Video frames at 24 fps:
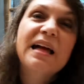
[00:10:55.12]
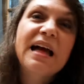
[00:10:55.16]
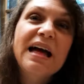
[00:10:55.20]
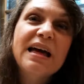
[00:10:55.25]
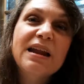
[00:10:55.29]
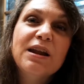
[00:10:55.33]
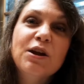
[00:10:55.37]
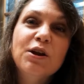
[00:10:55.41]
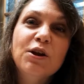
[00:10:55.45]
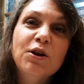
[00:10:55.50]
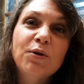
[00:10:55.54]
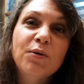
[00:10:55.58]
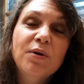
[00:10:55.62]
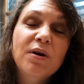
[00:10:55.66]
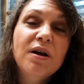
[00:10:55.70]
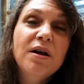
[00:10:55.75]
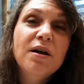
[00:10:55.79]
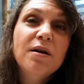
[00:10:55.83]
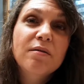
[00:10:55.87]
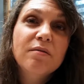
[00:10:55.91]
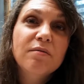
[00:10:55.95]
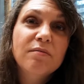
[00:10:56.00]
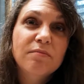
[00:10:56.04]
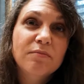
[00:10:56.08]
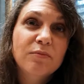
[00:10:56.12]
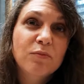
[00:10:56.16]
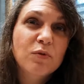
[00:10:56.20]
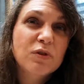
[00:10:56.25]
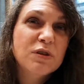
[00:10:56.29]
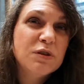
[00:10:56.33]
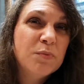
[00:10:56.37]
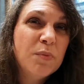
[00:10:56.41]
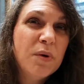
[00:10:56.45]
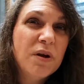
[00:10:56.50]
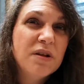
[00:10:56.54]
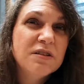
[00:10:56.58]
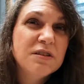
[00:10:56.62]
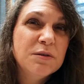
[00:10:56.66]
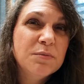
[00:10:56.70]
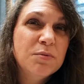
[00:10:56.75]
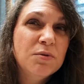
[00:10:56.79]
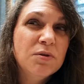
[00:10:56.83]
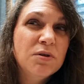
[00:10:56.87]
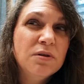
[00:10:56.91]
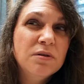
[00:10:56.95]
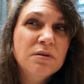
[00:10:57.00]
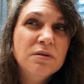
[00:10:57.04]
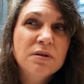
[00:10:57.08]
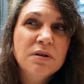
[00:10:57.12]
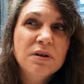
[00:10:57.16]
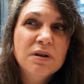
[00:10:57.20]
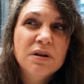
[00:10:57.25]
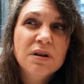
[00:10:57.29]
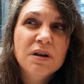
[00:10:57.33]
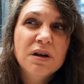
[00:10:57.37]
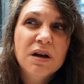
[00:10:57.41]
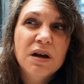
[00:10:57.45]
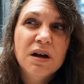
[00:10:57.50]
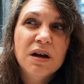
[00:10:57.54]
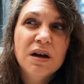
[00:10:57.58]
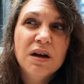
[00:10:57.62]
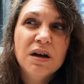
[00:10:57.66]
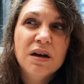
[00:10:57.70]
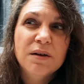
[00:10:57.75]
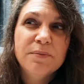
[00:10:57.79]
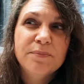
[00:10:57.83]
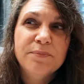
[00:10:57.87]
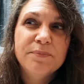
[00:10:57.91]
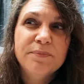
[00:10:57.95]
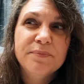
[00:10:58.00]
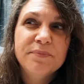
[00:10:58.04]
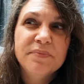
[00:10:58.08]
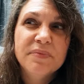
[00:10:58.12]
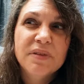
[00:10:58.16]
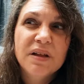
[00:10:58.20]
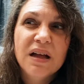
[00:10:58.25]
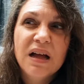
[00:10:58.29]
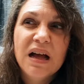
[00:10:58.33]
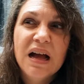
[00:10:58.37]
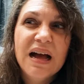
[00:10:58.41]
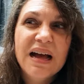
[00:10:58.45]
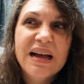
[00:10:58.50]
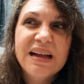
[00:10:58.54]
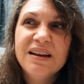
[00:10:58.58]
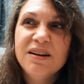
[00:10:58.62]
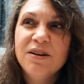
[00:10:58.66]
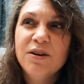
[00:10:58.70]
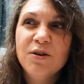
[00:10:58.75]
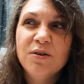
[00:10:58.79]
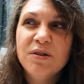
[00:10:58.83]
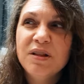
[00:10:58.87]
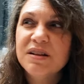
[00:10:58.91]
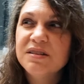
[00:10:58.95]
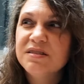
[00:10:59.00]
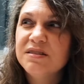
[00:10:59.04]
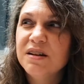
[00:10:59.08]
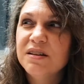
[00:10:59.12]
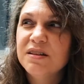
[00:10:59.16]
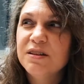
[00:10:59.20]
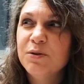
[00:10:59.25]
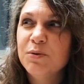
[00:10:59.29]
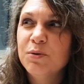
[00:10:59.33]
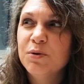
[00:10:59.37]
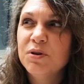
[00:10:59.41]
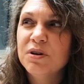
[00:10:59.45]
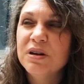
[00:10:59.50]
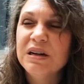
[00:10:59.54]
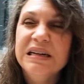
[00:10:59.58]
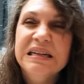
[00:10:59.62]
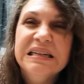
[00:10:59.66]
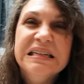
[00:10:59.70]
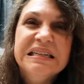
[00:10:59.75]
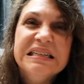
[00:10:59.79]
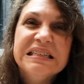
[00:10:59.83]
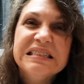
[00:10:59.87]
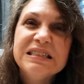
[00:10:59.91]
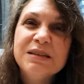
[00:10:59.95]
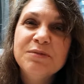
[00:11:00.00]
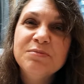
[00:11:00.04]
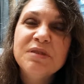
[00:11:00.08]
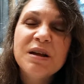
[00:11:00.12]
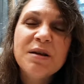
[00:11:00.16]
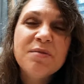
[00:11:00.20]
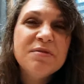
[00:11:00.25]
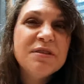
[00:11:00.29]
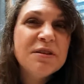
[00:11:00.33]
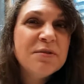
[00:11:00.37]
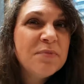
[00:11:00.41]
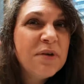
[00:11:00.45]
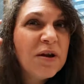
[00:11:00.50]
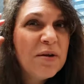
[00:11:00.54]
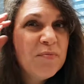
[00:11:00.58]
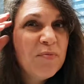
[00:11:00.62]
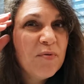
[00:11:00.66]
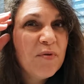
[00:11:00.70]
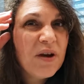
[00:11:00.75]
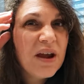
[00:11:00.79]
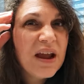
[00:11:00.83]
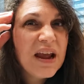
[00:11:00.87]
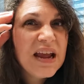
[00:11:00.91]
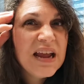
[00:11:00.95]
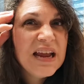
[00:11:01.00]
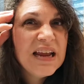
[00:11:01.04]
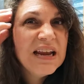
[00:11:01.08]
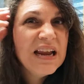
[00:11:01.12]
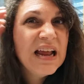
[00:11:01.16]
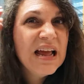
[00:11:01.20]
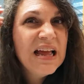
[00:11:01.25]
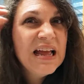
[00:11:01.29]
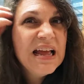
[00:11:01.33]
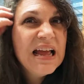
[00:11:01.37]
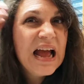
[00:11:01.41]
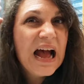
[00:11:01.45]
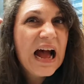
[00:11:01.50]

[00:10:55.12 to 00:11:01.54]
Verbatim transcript: I don't know. Responsible? Um, I no, that's not the word. Sometimes in my brain,